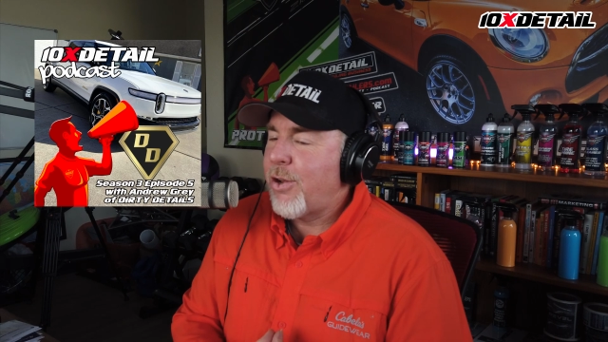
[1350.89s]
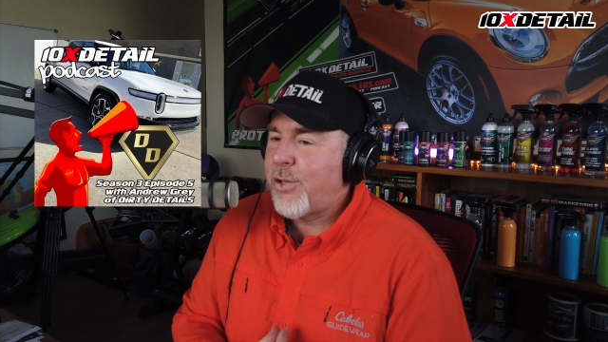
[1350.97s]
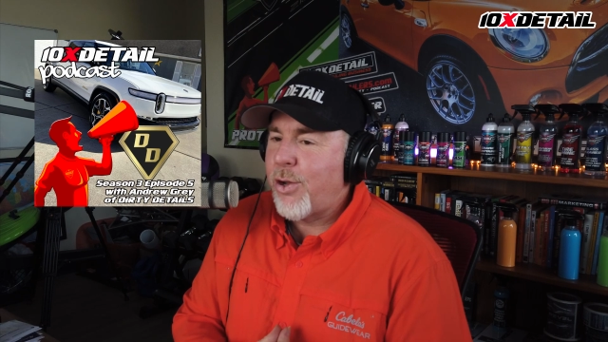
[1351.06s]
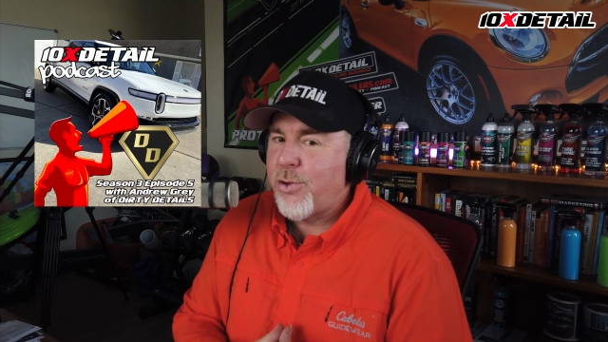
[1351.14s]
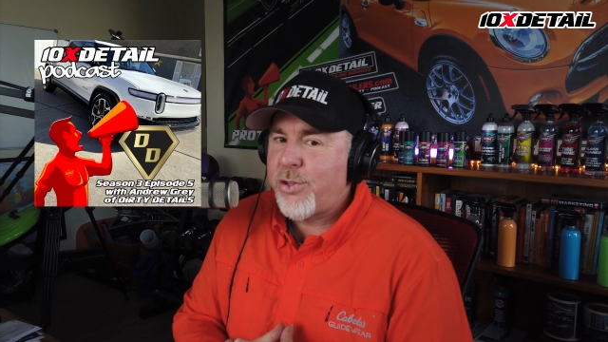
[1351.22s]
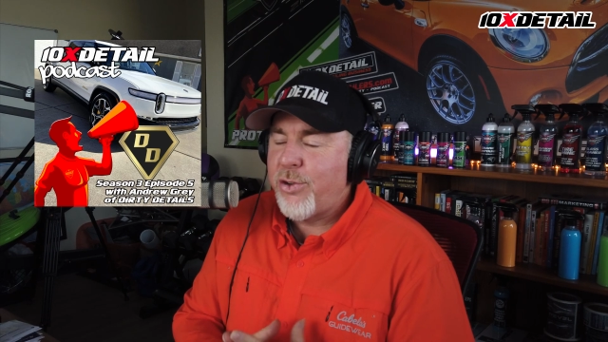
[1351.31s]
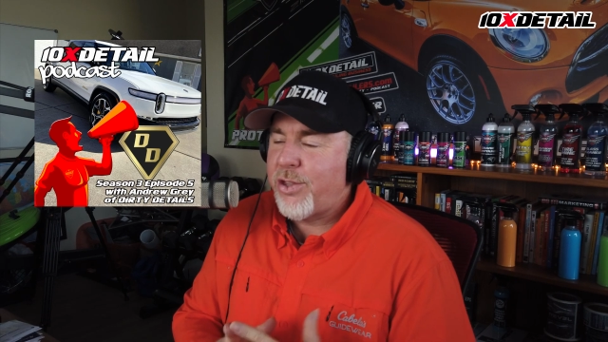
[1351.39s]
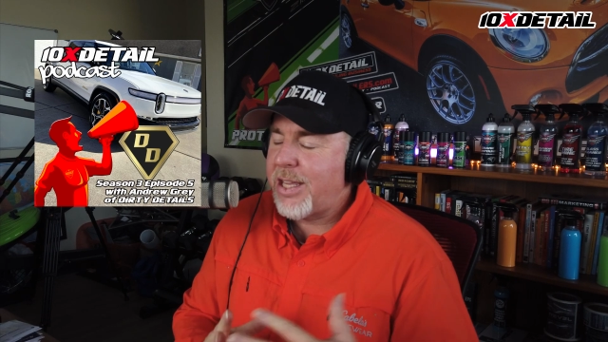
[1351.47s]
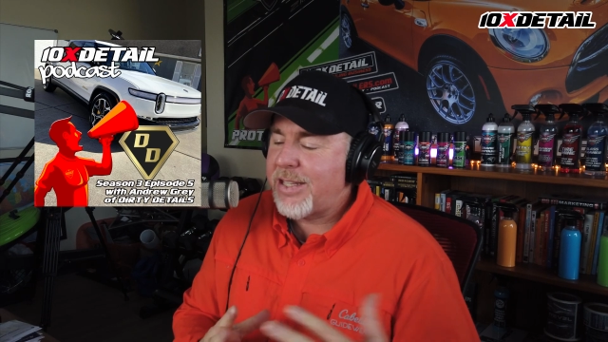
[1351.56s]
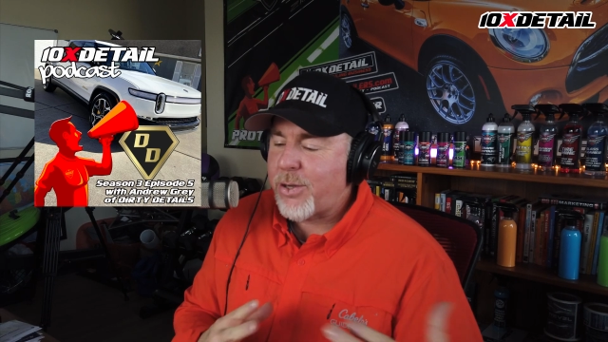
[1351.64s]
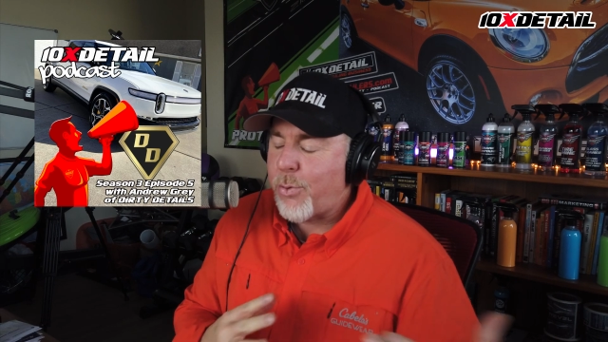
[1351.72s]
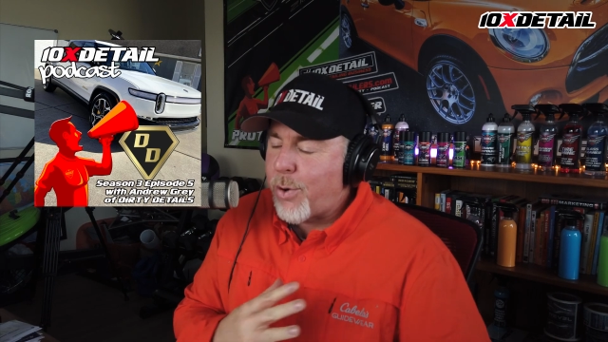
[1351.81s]
you know, don't
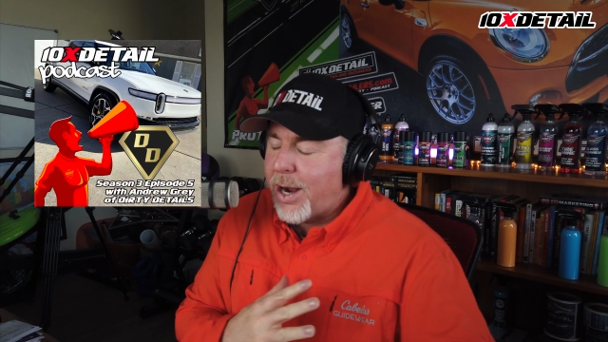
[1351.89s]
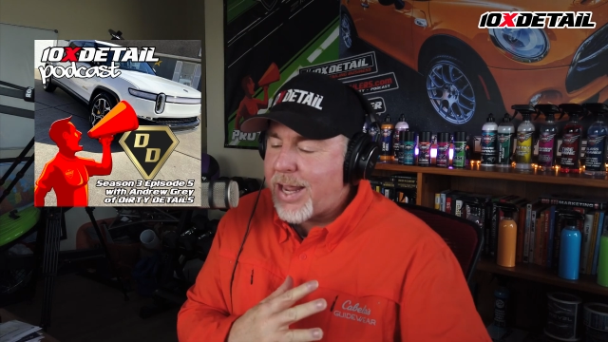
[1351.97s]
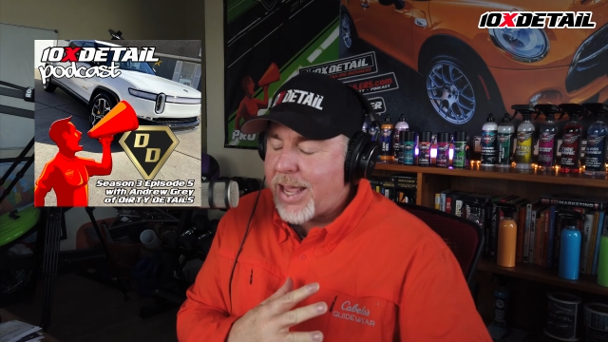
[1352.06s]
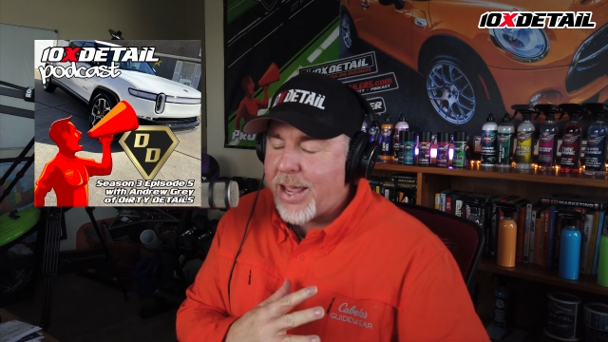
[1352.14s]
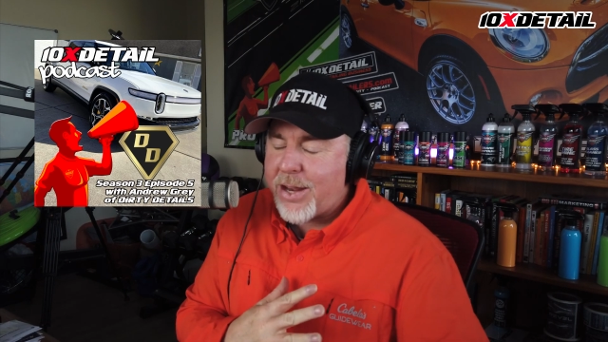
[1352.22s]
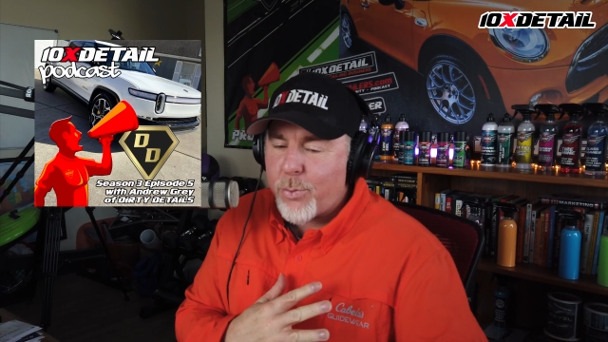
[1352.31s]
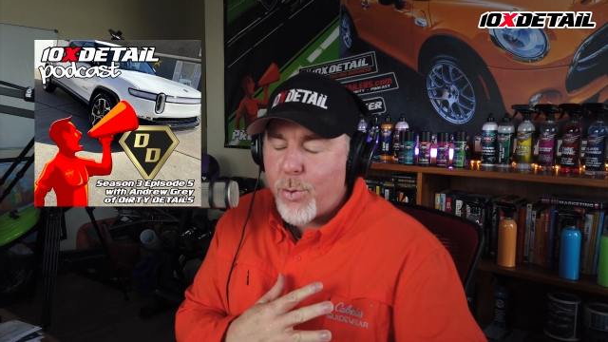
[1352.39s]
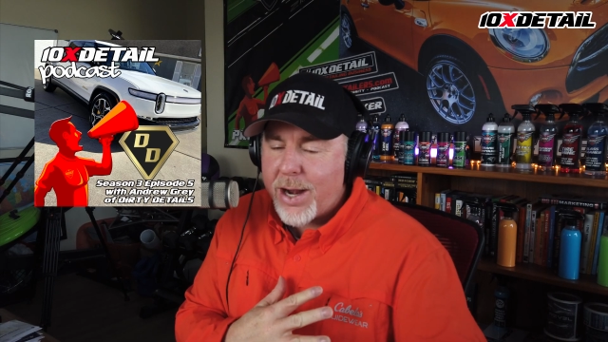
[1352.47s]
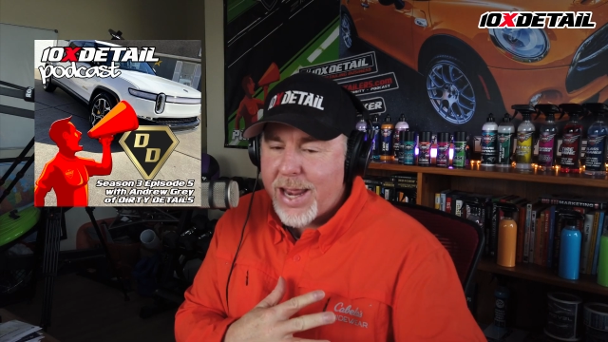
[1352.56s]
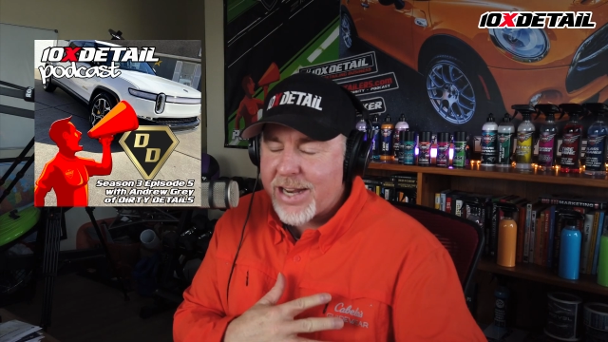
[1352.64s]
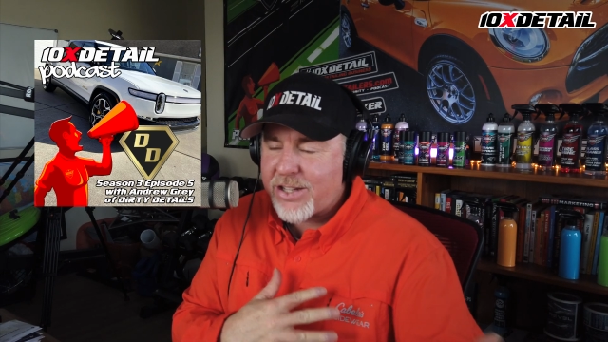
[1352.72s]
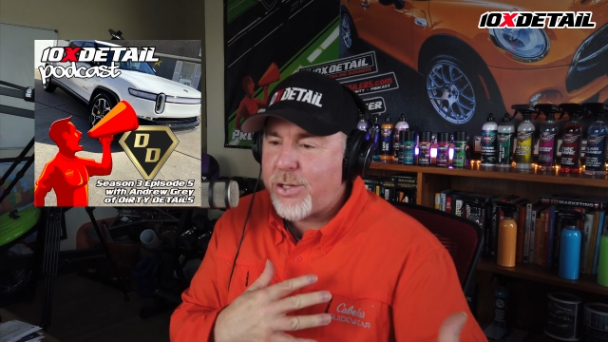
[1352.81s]
do things at
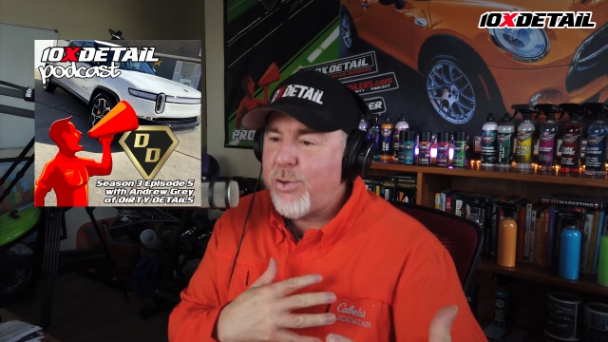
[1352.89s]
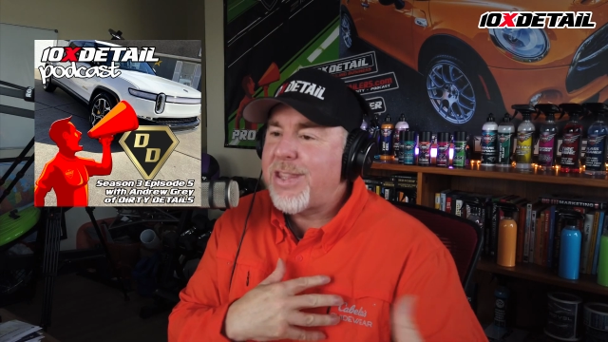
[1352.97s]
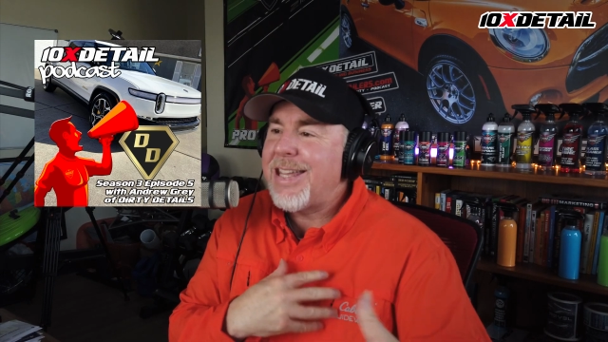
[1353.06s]
1X,